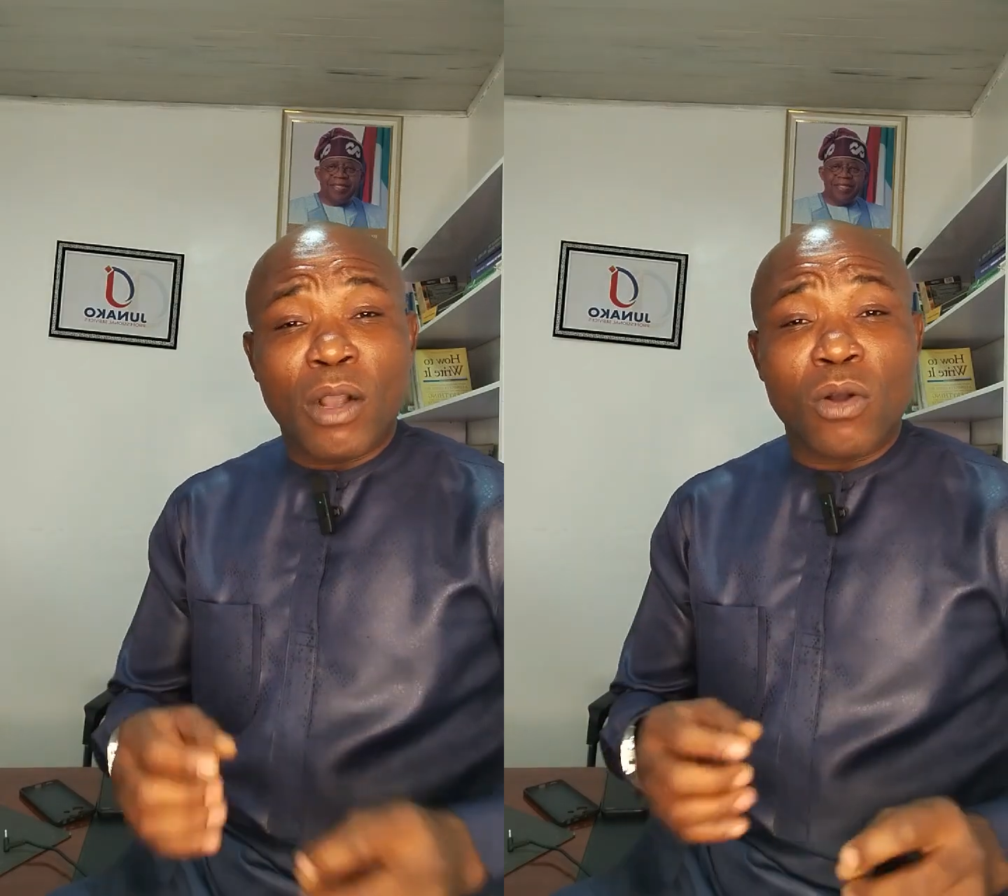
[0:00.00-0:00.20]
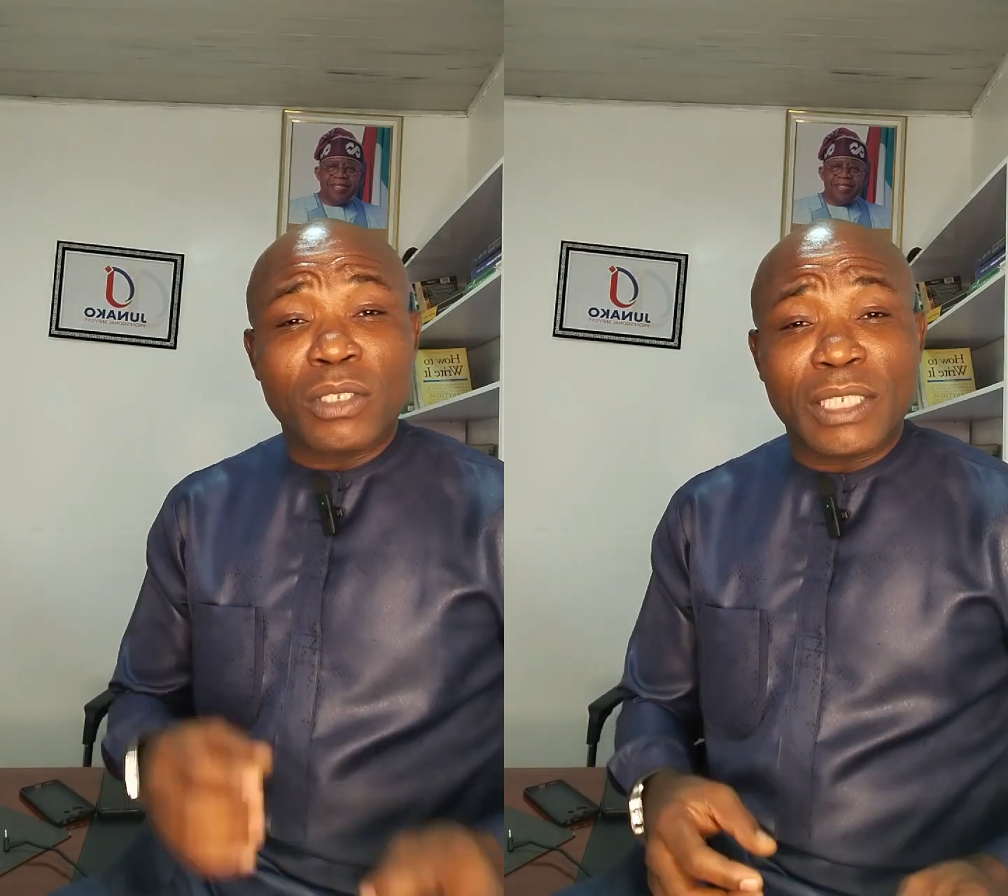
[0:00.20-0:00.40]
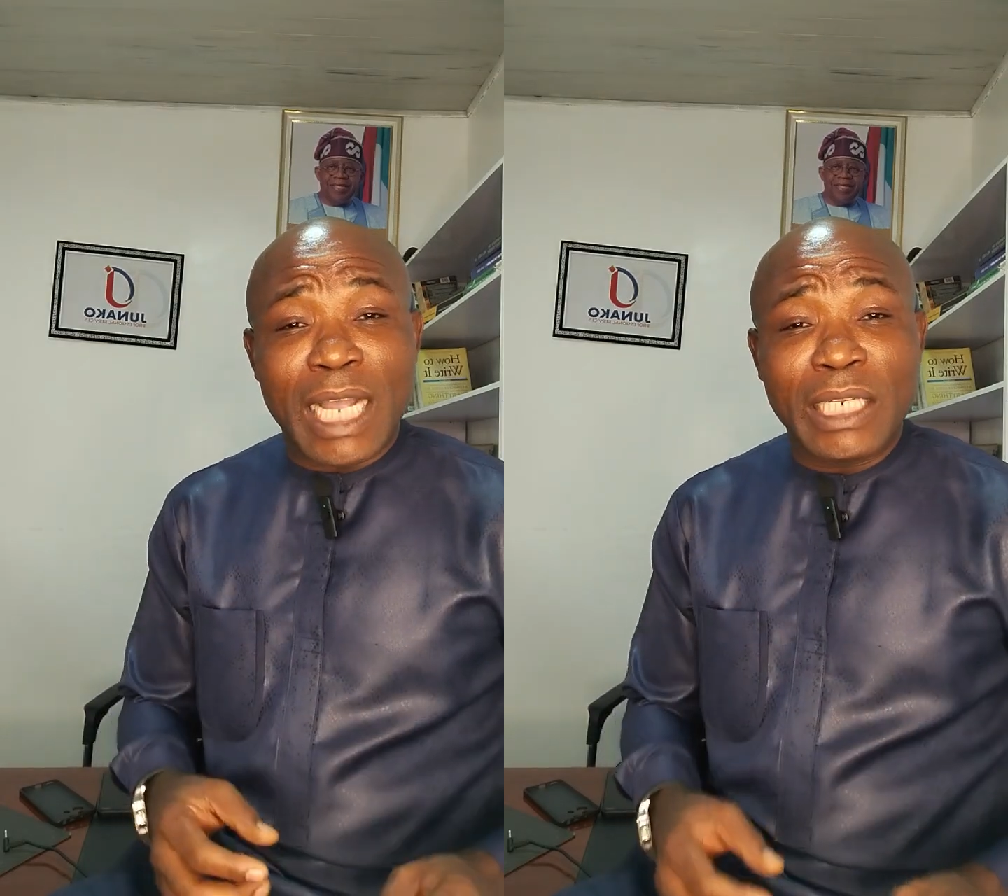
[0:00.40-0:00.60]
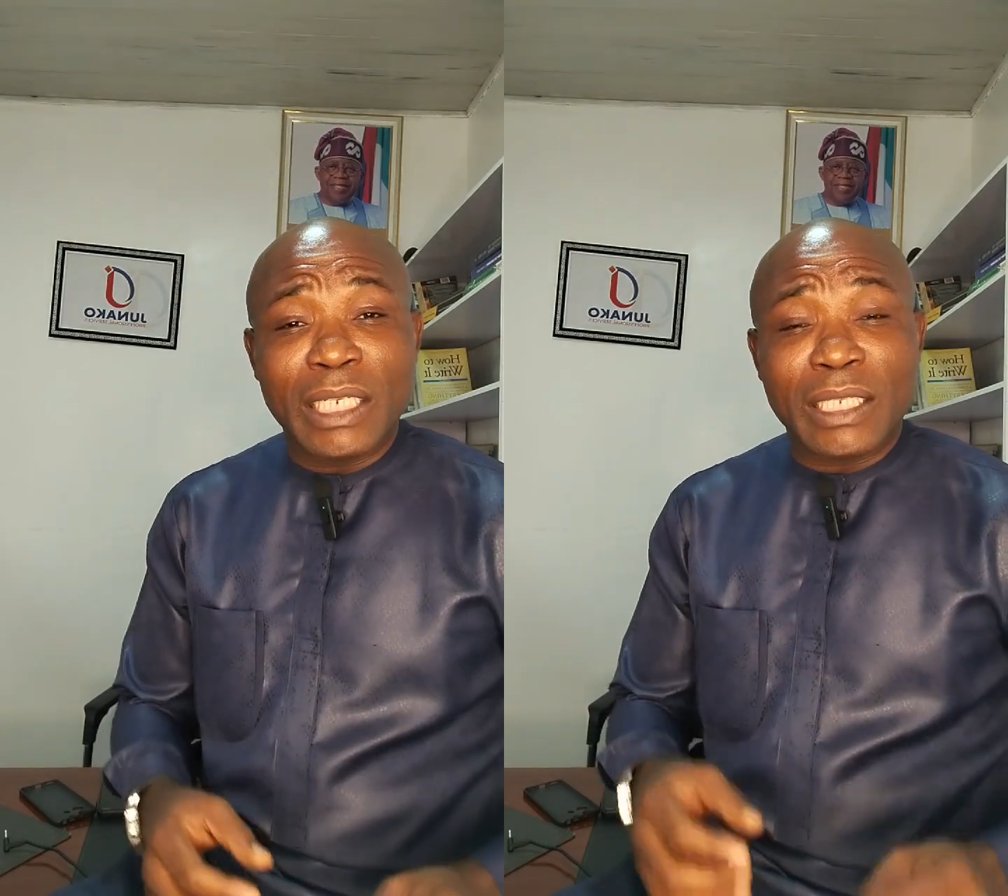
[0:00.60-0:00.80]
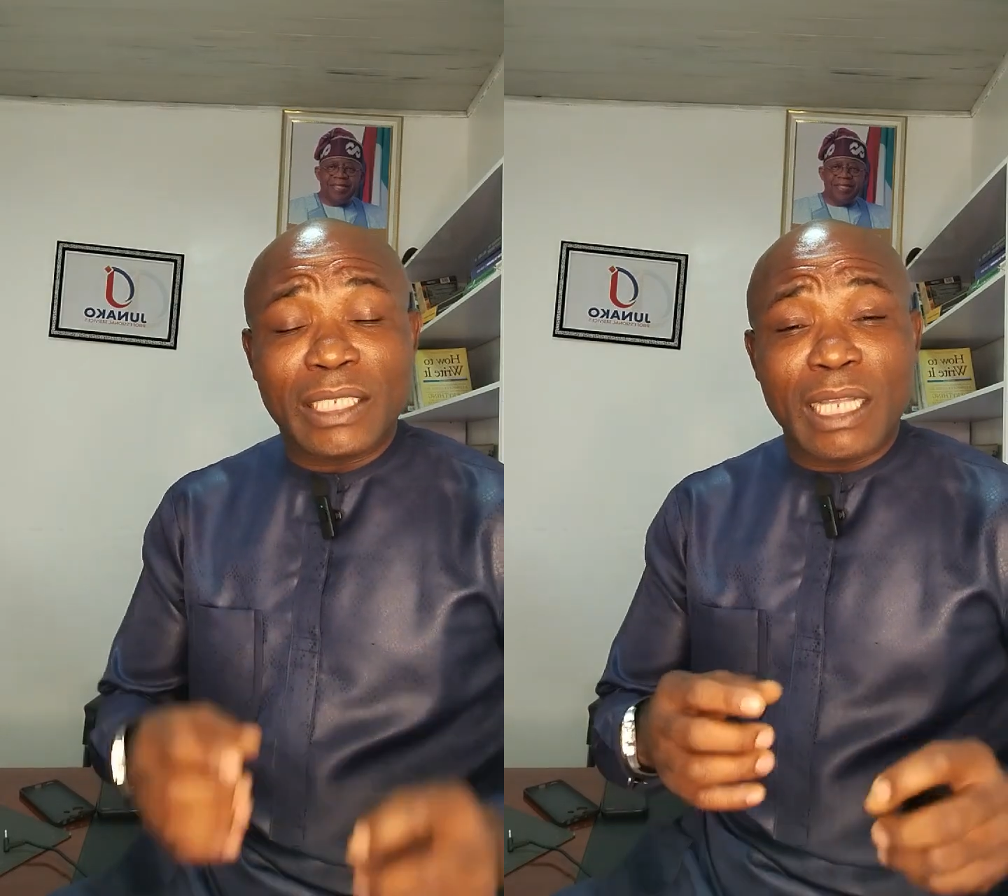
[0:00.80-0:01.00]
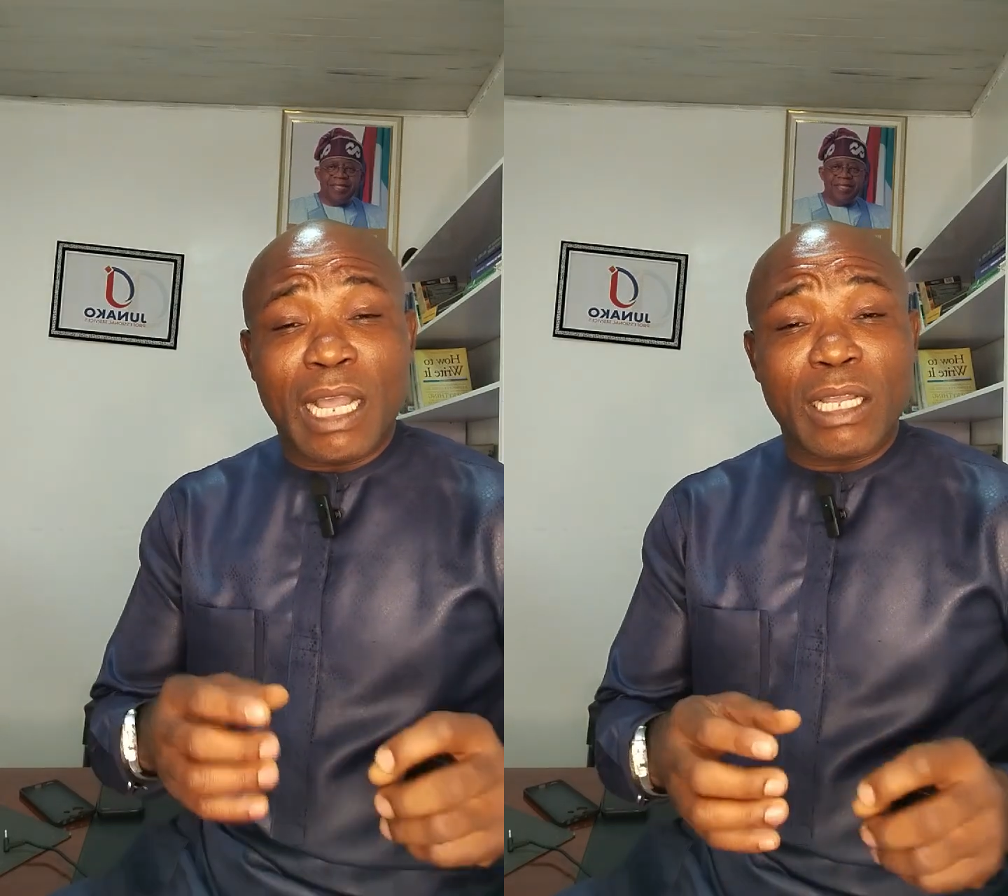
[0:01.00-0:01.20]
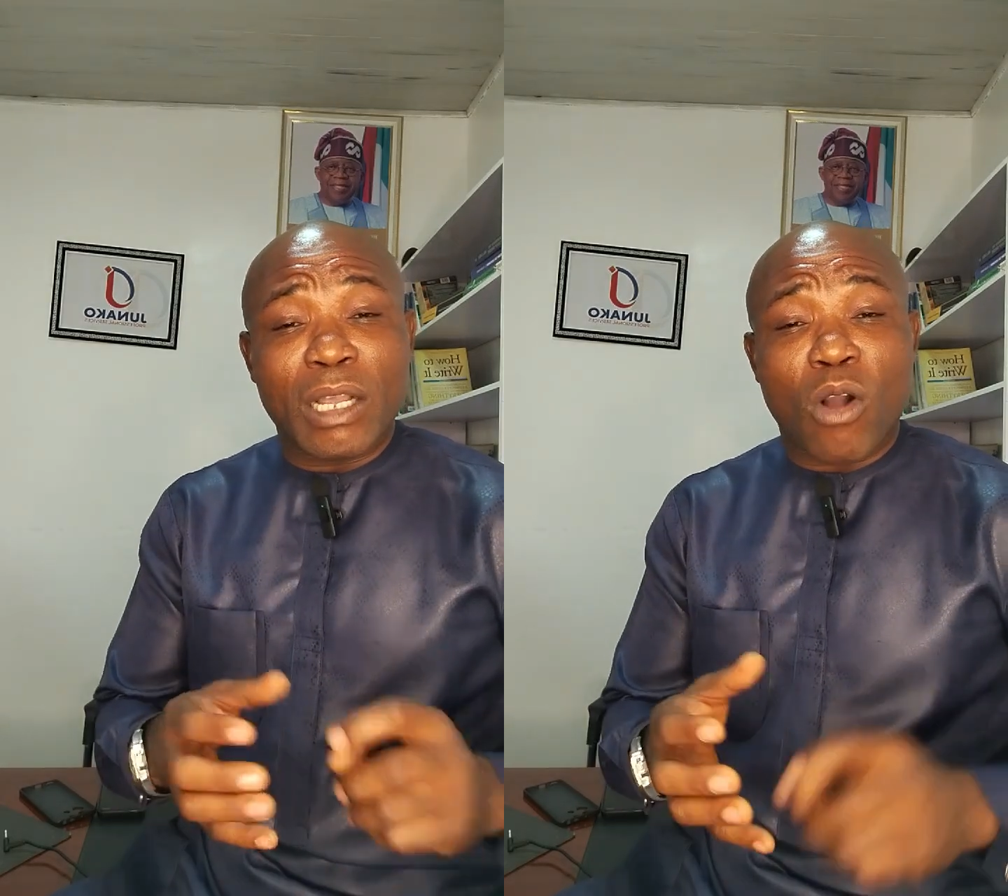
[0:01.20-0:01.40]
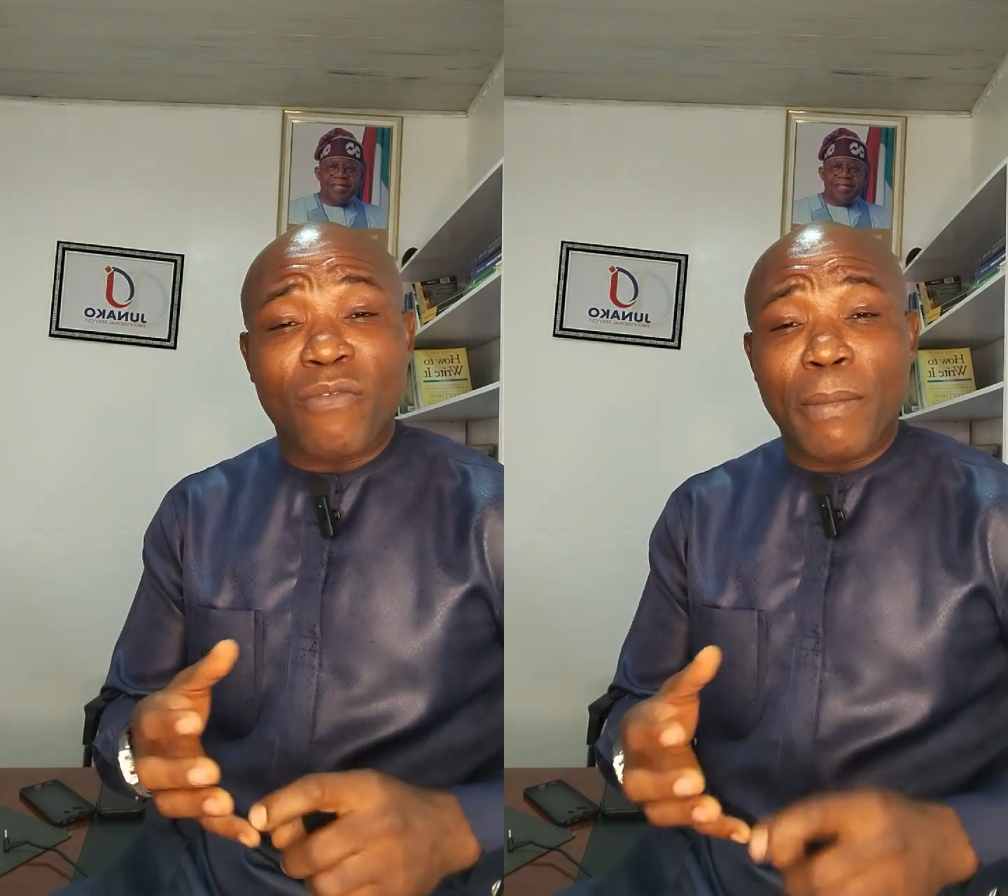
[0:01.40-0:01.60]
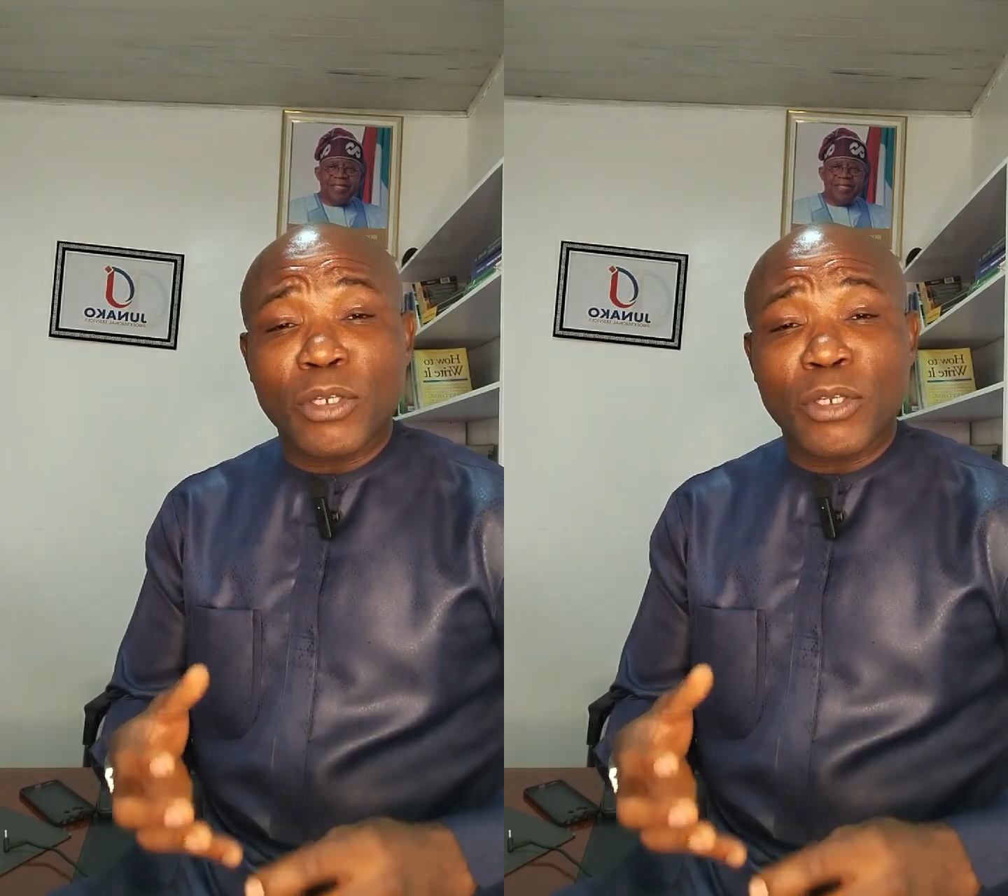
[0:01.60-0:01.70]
of going concern status.